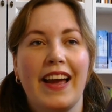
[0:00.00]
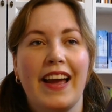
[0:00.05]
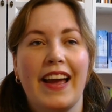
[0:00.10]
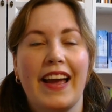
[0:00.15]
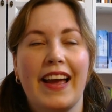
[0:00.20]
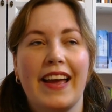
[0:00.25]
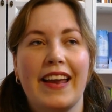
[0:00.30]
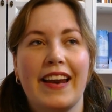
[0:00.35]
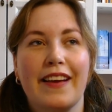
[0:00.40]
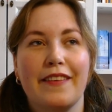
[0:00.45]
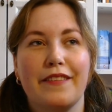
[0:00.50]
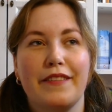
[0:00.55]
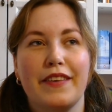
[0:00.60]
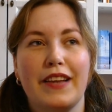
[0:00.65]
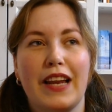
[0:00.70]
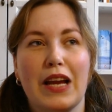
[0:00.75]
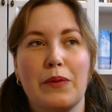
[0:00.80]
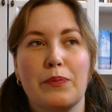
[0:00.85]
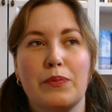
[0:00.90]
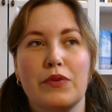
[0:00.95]
And I feel
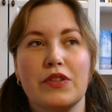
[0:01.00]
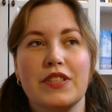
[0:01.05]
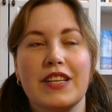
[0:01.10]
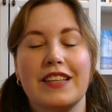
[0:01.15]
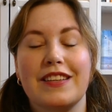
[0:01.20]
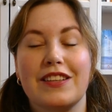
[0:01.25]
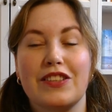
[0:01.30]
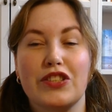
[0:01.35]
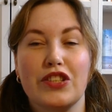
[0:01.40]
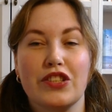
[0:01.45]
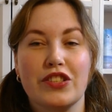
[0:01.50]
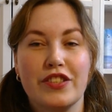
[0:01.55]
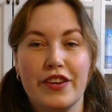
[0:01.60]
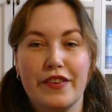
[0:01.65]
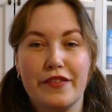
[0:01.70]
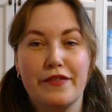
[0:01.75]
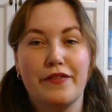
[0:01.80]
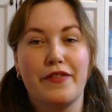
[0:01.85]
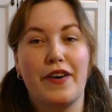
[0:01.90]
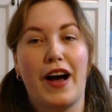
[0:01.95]
like books that are just a
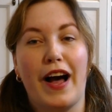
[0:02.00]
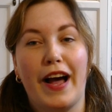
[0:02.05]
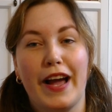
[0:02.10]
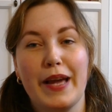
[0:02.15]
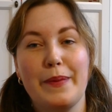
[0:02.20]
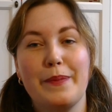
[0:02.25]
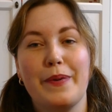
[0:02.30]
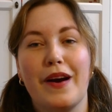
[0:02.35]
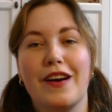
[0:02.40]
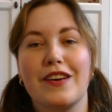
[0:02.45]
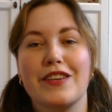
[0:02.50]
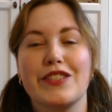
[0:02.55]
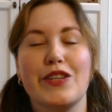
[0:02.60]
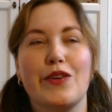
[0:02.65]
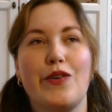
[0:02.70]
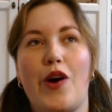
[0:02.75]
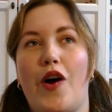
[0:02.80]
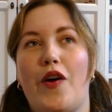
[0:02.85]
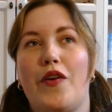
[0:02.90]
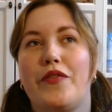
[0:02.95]
vibe are
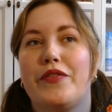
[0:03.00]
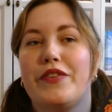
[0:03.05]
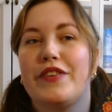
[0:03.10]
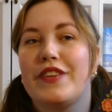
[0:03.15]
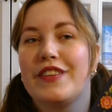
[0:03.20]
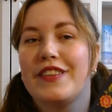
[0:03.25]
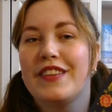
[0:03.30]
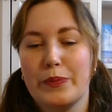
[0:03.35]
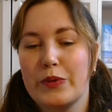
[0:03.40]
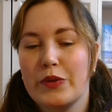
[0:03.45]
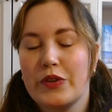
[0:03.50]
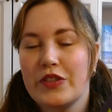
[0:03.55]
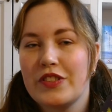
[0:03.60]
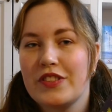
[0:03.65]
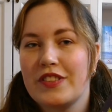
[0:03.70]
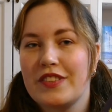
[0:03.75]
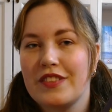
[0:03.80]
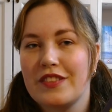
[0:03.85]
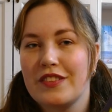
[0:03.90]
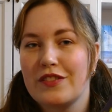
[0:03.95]
so often
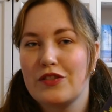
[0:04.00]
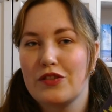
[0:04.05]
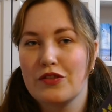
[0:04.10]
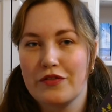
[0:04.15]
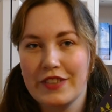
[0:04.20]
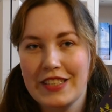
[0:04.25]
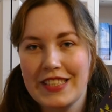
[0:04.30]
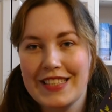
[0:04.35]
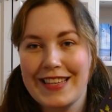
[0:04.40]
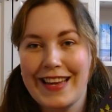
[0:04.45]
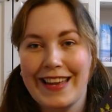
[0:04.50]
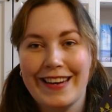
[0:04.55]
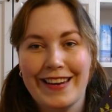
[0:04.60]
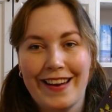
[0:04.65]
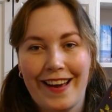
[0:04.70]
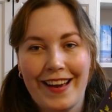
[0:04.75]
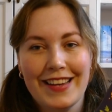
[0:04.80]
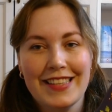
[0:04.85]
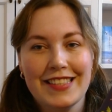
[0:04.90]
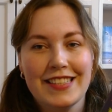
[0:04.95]
books to read at
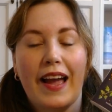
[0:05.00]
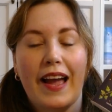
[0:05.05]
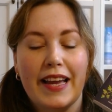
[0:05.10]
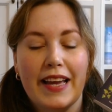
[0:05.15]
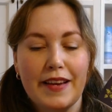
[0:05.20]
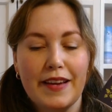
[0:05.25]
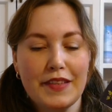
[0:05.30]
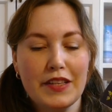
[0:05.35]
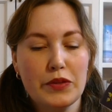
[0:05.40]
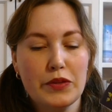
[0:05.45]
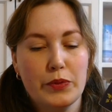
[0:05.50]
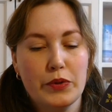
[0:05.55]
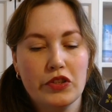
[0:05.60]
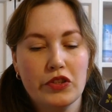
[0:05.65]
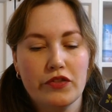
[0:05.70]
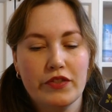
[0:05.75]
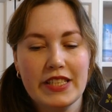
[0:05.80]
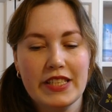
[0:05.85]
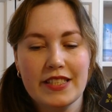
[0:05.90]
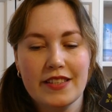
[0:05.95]
night. I gave this book
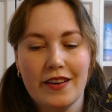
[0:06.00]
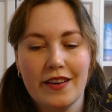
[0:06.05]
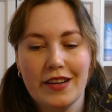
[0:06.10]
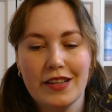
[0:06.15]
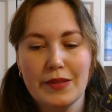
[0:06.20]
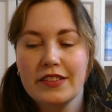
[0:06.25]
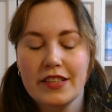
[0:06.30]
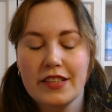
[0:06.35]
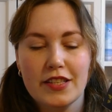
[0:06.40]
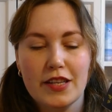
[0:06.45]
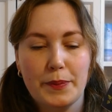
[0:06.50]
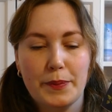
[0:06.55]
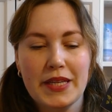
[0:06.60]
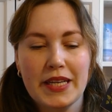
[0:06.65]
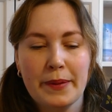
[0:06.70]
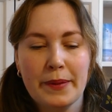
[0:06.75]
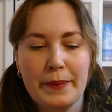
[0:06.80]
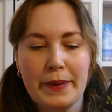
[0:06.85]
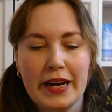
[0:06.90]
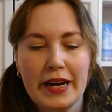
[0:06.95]
3 stars. The
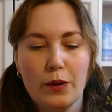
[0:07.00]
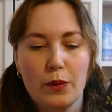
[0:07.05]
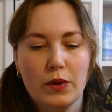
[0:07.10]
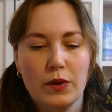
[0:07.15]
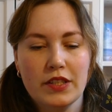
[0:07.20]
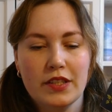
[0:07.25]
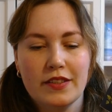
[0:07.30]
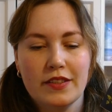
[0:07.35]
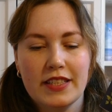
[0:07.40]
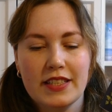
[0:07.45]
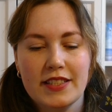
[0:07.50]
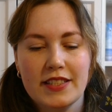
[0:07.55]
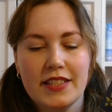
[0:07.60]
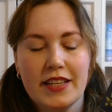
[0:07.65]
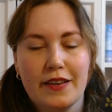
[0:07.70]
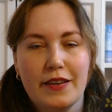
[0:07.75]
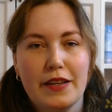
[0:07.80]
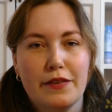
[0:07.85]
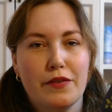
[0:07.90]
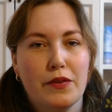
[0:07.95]
subject matter wasn't
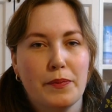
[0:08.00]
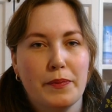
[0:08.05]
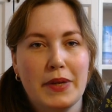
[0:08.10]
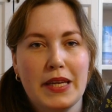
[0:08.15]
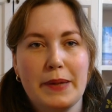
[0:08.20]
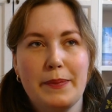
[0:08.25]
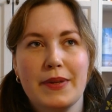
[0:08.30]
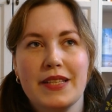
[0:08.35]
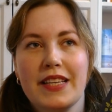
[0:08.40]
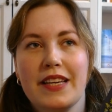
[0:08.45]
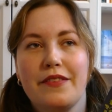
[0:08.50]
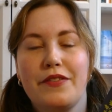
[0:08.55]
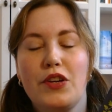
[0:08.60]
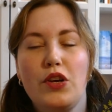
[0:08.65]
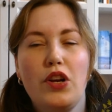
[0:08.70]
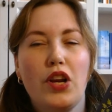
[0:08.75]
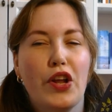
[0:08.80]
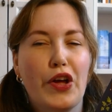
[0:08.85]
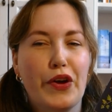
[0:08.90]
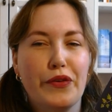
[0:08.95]
necessarily for me, but if
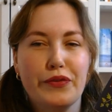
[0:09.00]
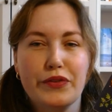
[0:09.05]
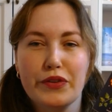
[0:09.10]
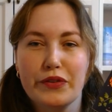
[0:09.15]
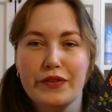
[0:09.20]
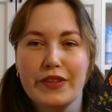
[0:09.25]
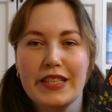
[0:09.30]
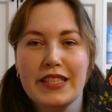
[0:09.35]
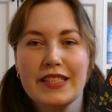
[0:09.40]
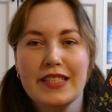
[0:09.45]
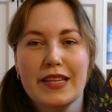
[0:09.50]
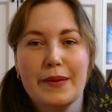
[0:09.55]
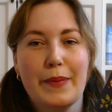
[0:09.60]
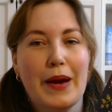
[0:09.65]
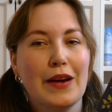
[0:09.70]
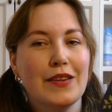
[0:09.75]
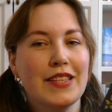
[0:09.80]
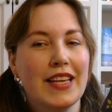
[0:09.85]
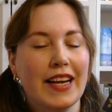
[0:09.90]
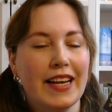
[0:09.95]
you love to read
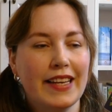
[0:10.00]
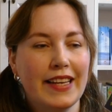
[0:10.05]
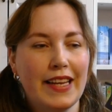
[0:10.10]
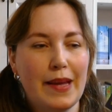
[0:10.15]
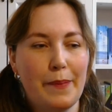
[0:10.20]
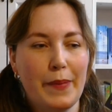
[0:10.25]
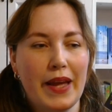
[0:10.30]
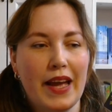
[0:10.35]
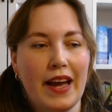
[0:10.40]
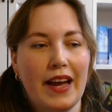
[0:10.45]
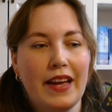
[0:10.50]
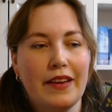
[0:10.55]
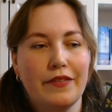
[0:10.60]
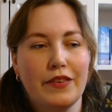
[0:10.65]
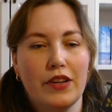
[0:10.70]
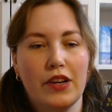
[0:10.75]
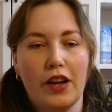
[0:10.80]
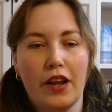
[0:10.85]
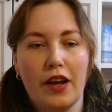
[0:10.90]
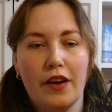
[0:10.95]
about academia, if
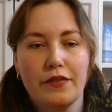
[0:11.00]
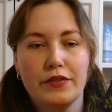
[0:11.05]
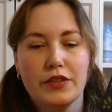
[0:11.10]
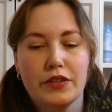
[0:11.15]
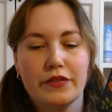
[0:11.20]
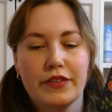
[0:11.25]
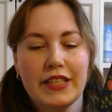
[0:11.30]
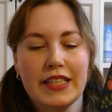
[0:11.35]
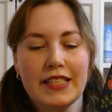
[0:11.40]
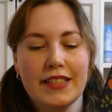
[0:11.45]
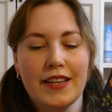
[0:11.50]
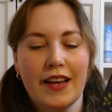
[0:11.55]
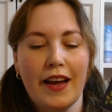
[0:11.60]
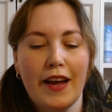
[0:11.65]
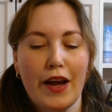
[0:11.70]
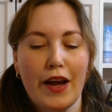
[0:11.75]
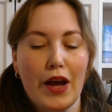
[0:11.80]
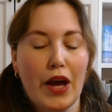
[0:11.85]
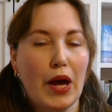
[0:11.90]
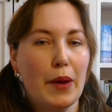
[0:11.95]
you love to read
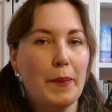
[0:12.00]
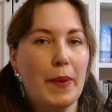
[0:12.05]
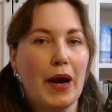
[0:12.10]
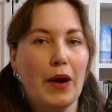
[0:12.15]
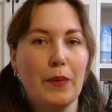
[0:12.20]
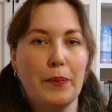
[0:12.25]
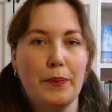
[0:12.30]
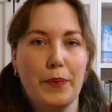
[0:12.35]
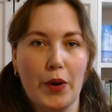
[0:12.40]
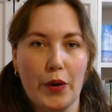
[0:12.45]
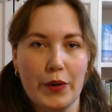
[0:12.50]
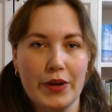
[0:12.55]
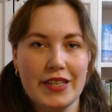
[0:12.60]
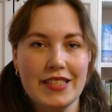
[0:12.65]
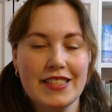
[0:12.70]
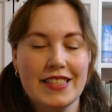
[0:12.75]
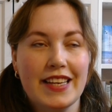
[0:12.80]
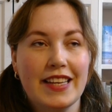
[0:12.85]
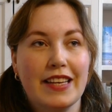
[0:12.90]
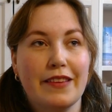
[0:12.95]
about
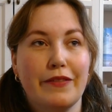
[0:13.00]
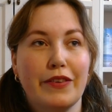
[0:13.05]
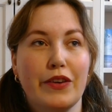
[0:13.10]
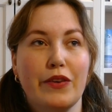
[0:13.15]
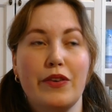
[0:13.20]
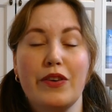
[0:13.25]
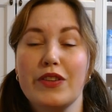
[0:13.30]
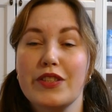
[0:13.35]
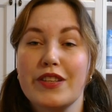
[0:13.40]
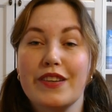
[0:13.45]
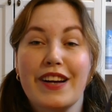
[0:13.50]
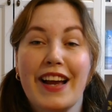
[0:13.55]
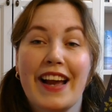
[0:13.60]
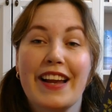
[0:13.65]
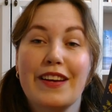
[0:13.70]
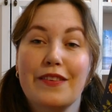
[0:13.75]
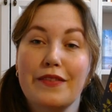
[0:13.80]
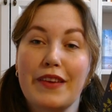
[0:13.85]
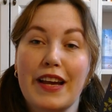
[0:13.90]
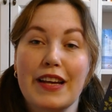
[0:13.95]
poets, and if you also
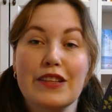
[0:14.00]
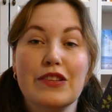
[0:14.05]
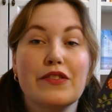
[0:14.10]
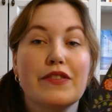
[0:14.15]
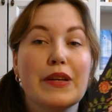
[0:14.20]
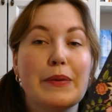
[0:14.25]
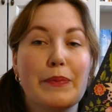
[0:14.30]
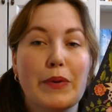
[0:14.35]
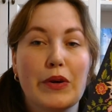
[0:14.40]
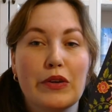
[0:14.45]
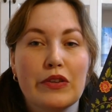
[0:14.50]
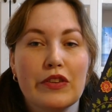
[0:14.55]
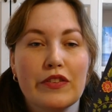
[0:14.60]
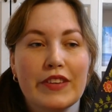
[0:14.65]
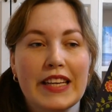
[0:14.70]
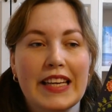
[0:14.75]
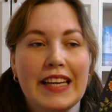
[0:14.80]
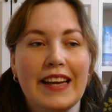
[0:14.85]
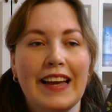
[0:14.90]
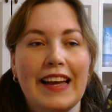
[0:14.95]
kind of like to read
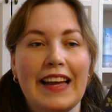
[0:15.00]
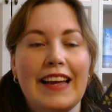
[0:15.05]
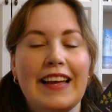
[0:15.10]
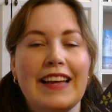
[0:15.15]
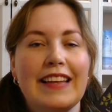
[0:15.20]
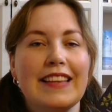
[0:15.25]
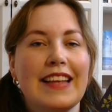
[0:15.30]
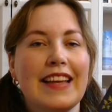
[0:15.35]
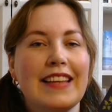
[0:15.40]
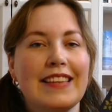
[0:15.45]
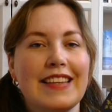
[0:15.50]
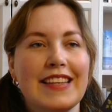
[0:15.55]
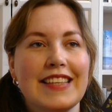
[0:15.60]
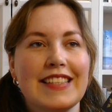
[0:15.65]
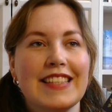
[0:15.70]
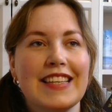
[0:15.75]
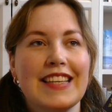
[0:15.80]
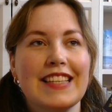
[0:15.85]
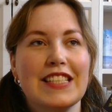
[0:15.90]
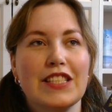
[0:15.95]
poetry, then
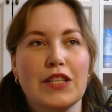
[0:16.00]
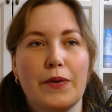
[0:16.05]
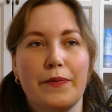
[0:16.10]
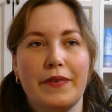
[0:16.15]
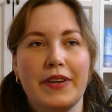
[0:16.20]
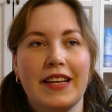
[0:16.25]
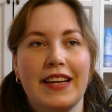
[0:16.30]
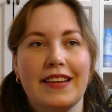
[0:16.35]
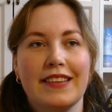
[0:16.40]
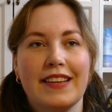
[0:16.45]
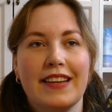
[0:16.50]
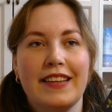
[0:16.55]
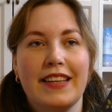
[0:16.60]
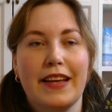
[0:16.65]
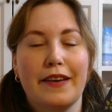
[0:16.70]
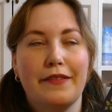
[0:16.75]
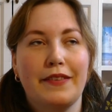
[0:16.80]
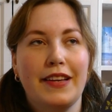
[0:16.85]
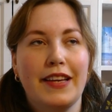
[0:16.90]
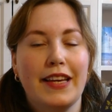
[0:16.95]
this is something that can
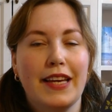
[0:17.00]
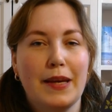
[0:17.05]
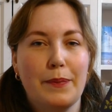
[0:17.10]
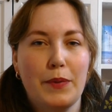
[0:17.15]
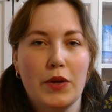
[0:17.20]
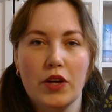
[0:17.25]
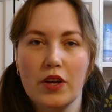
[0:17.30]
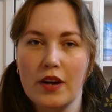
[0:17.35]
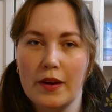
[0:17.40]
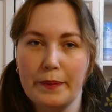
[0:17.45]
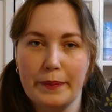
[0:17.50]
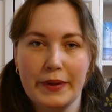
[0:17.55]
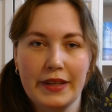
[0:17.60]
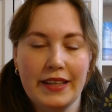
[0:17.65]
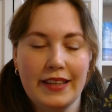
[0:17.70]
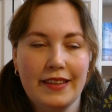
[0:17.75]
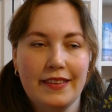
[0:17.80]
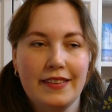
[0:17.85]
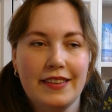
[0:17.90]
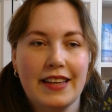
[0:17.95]
definitely keep you
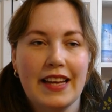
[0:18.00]
company